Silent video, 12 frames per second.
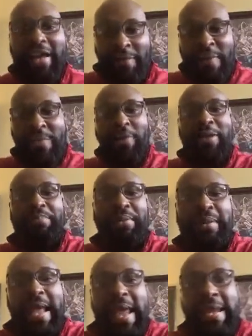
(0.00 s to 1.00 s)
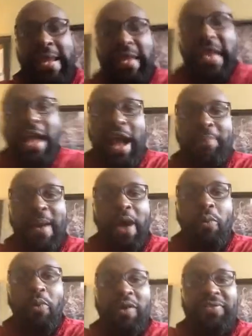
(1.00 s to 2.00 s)
of people complaining
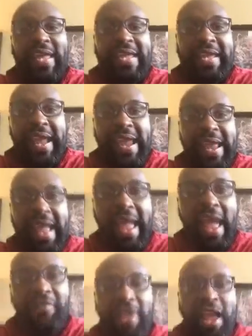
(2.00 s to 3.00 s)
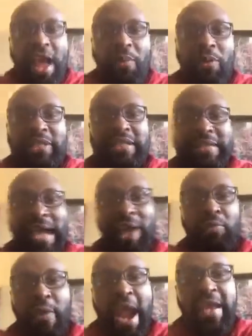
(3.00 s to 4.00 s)
about what they can't have and what's
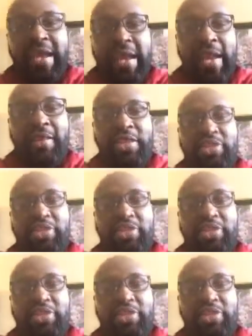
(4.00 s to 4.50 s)
not right in